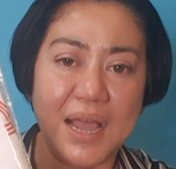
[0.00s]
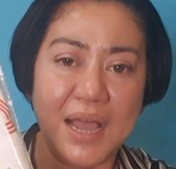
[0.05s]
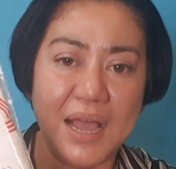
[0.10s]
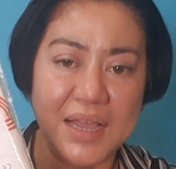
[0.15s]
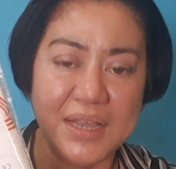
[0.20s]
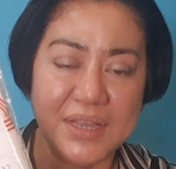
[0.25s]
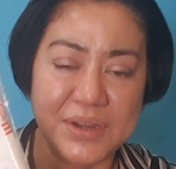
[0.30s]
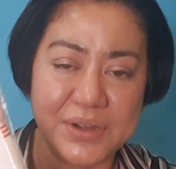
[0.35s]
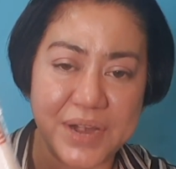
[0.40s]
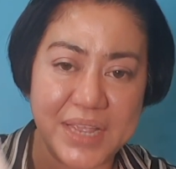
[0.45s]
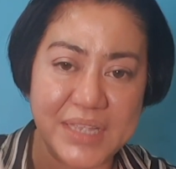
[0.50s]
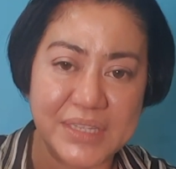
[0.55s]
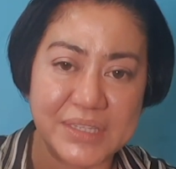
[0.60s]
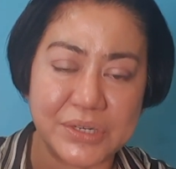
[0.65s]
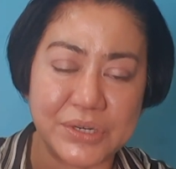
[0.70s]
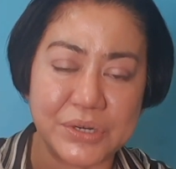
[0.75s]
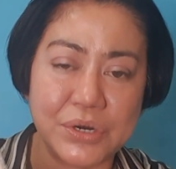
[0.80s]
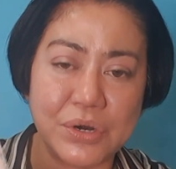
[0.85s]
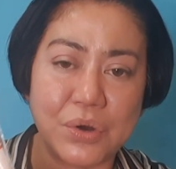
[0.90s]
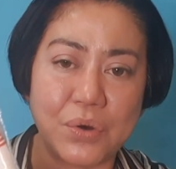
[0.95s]
a
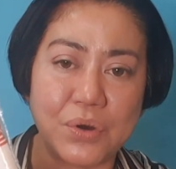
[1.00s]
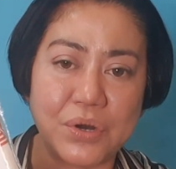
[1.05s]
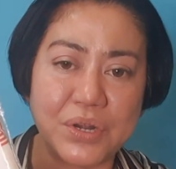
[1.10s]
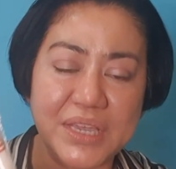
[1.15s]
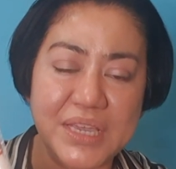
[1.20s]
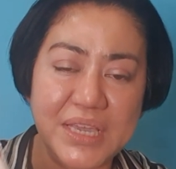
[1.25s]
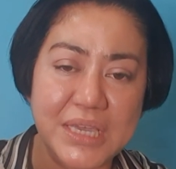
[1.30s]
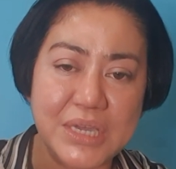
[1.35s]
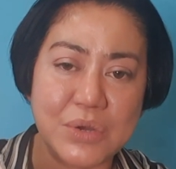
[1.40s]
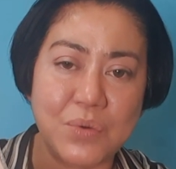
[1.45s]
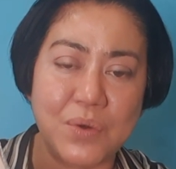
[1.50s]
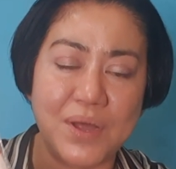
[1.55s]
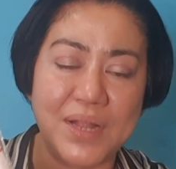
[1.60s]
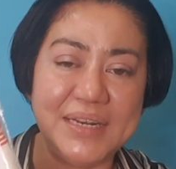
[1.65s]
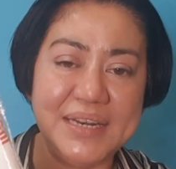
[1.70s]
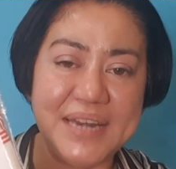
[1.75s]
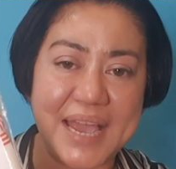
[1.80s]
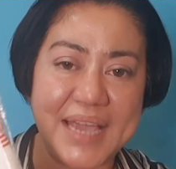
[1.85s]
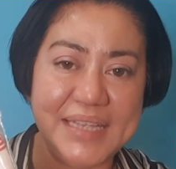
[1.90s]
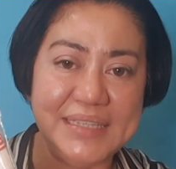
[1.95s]
greater or equal
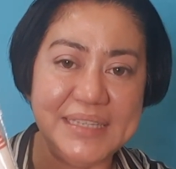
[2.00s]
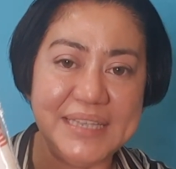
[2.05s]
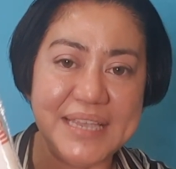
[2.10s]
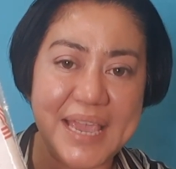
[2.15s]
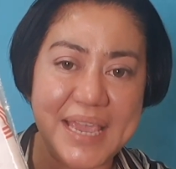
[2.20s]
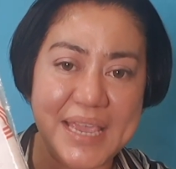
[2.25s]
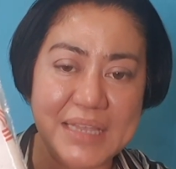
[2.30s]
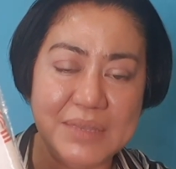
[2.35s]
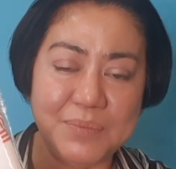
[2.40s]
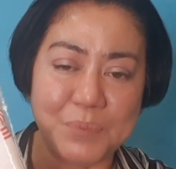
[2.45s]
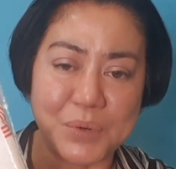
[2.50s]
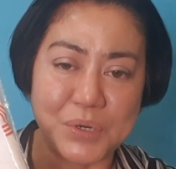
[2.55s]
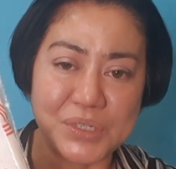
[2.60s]
98%